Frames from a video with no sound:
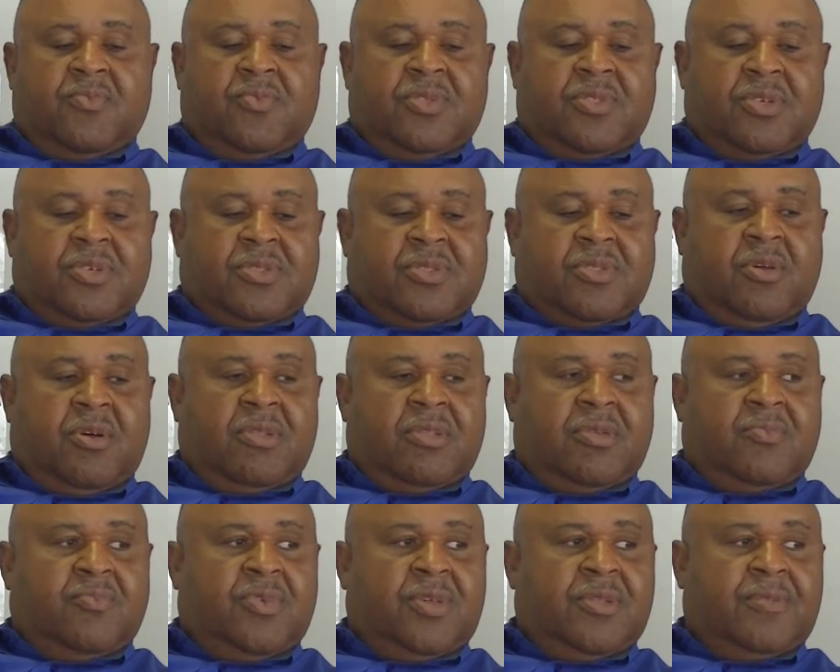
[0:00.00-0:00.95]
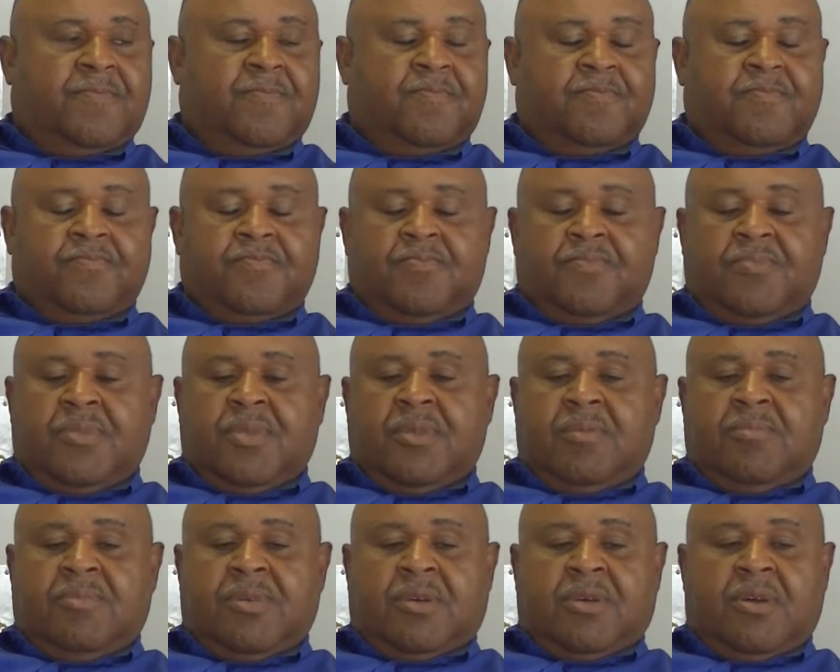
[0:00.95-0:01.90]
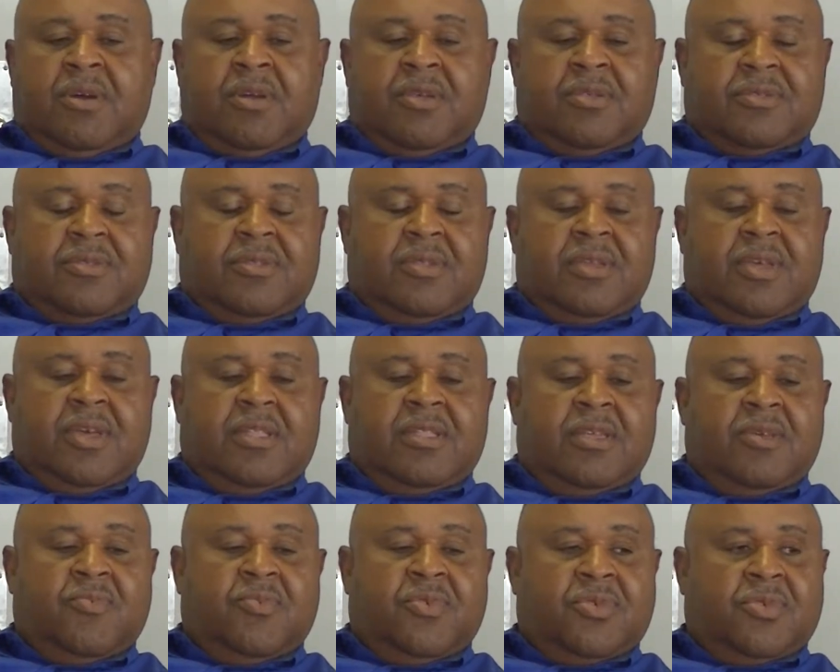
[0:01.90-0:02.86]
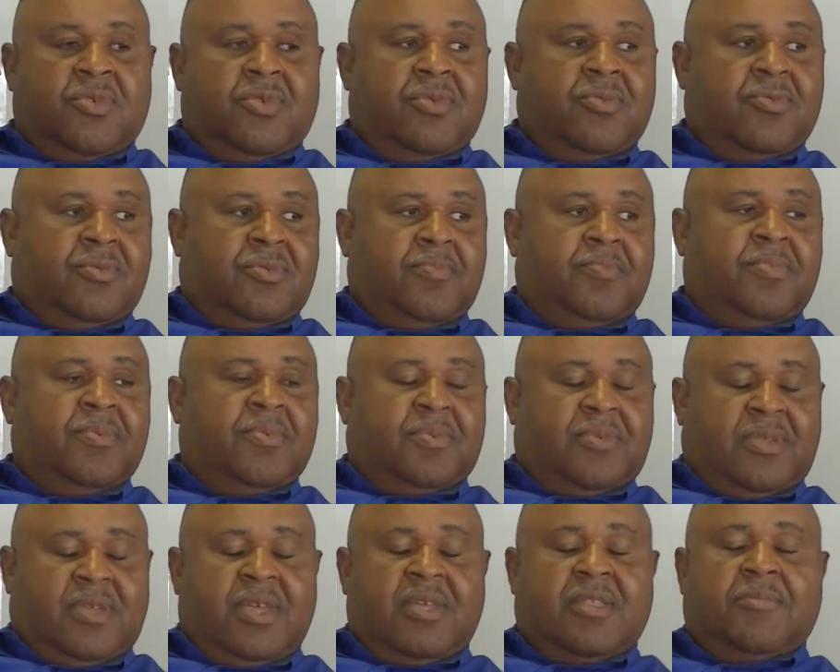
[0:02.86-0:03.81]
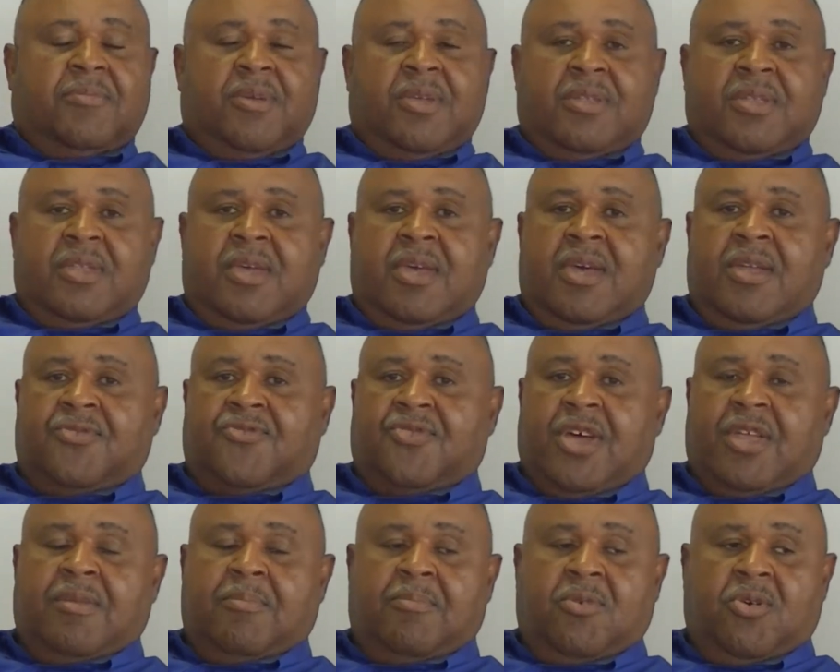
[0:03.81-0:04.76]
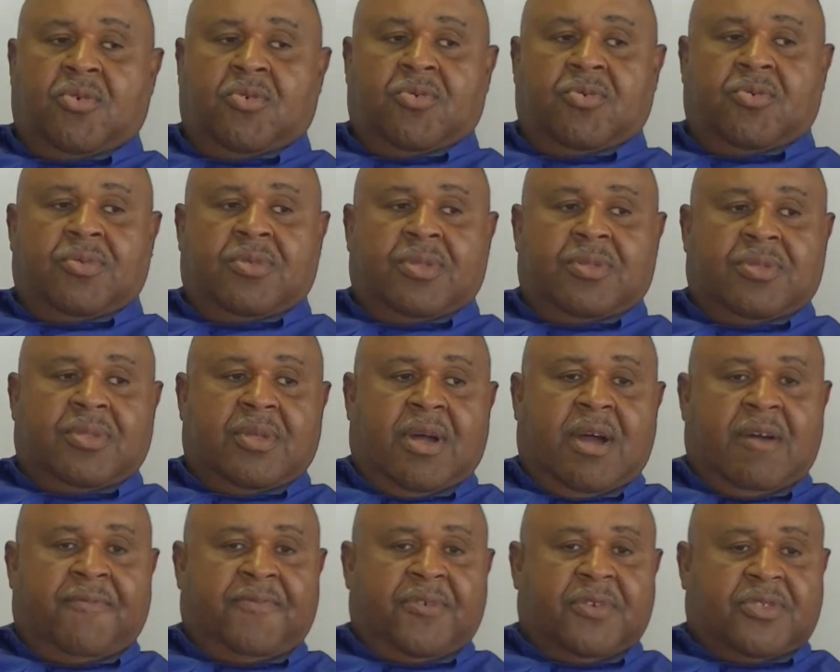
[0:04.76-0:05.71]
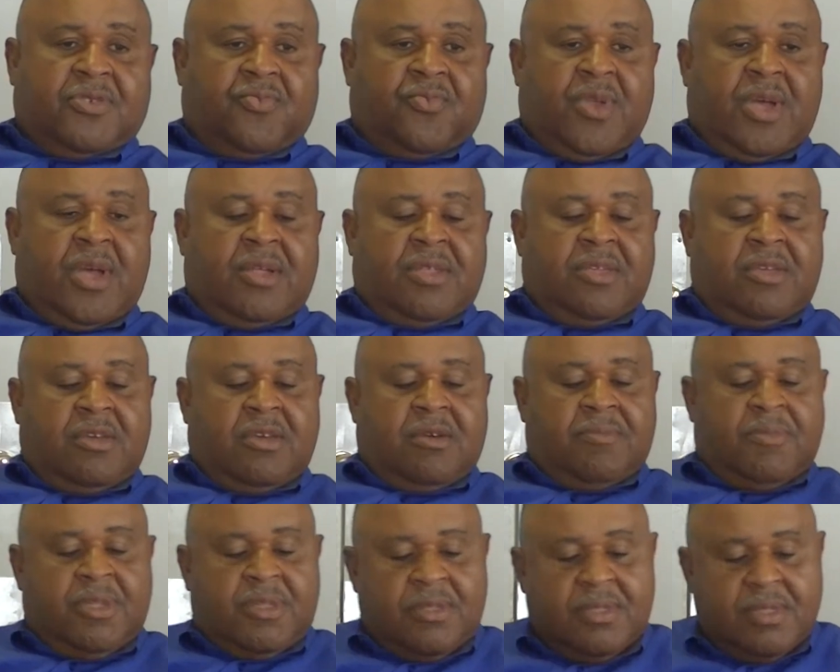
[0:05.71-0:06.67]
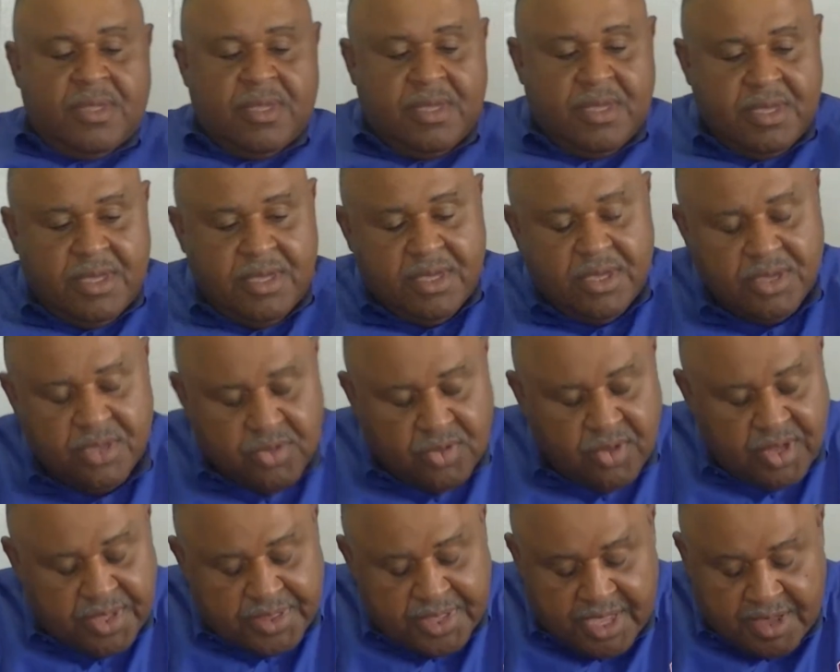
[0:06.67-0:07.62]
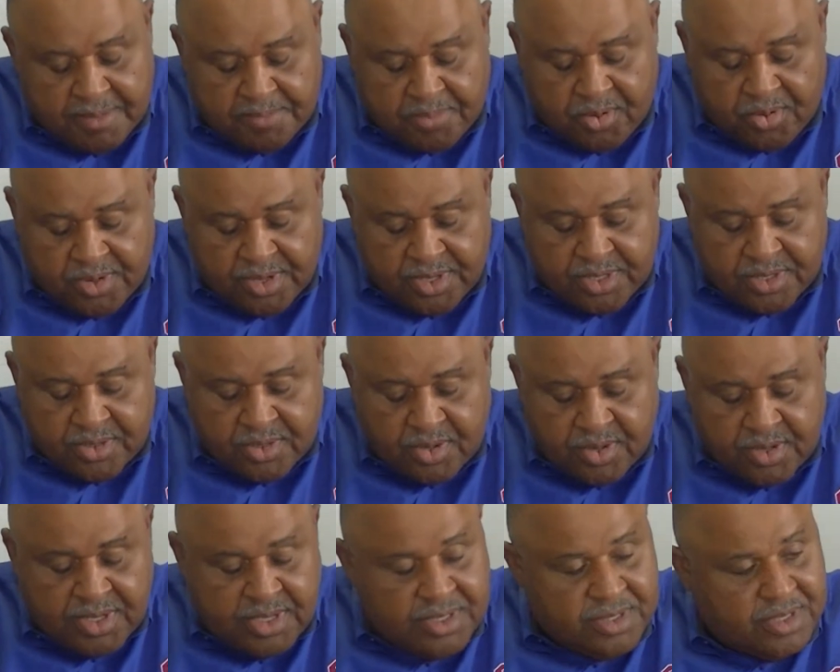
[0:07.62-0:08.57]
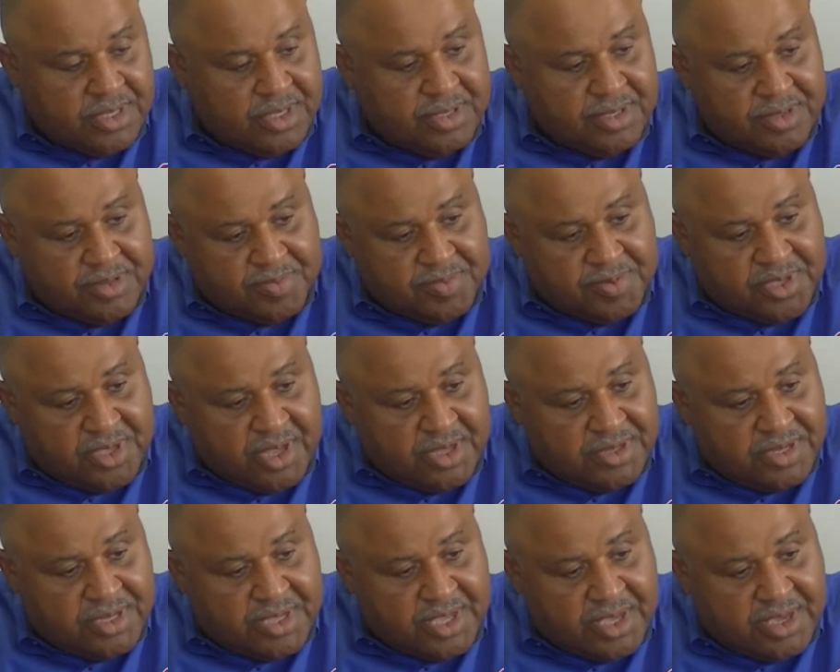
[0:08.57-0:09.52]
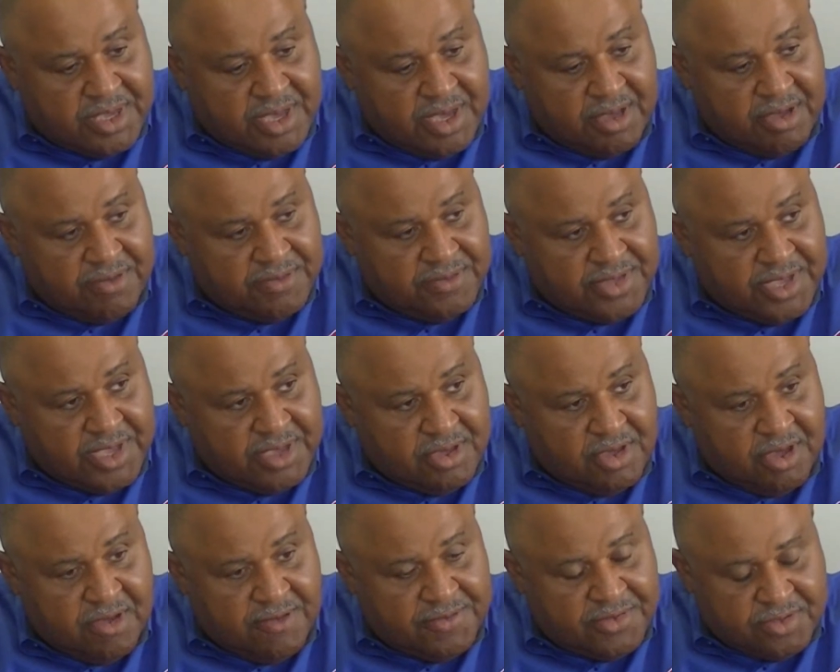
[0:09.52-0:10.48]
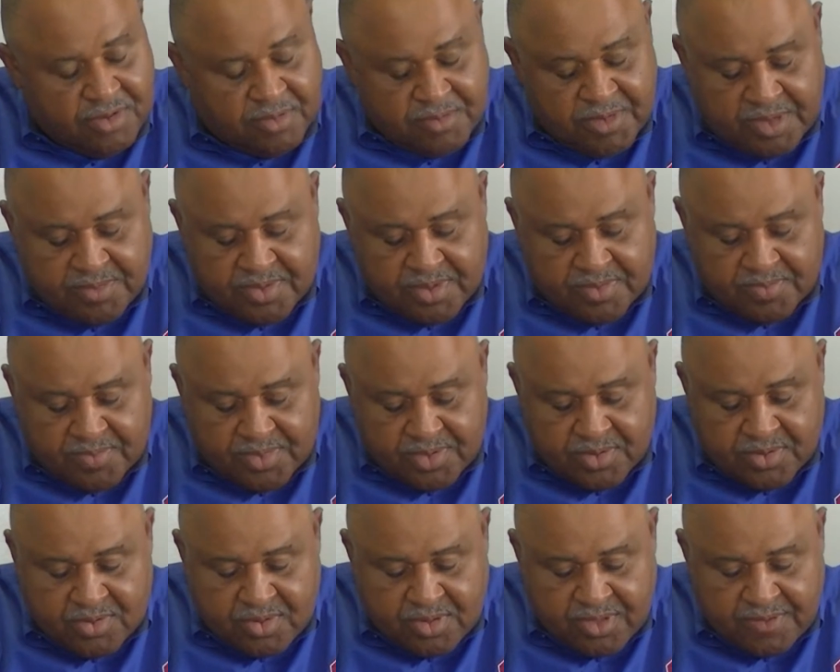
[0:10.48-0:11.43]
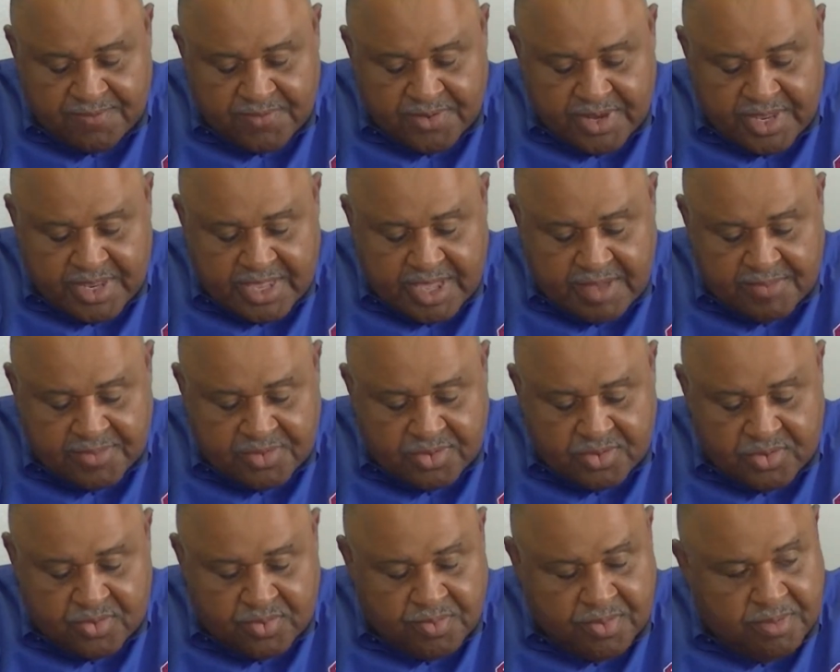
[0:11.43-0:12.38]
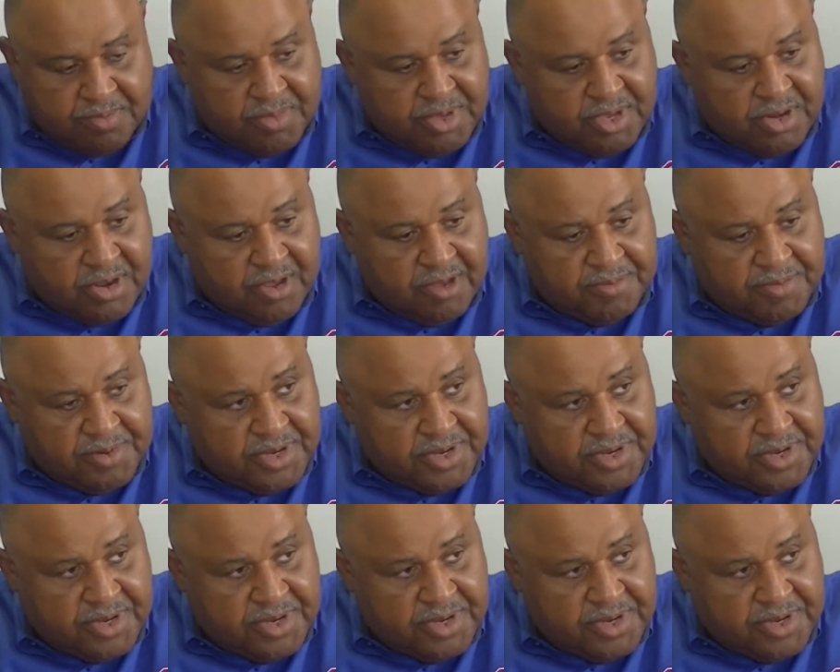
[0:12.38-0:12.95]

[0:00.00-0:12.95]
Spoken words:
We just thought that because L.A. was hurt, get him in there and try to mold the offense around him. And, you know, at that point, you know, he's begun to take off. So maybe, you know, if it had happened sooner, we'd have been better off.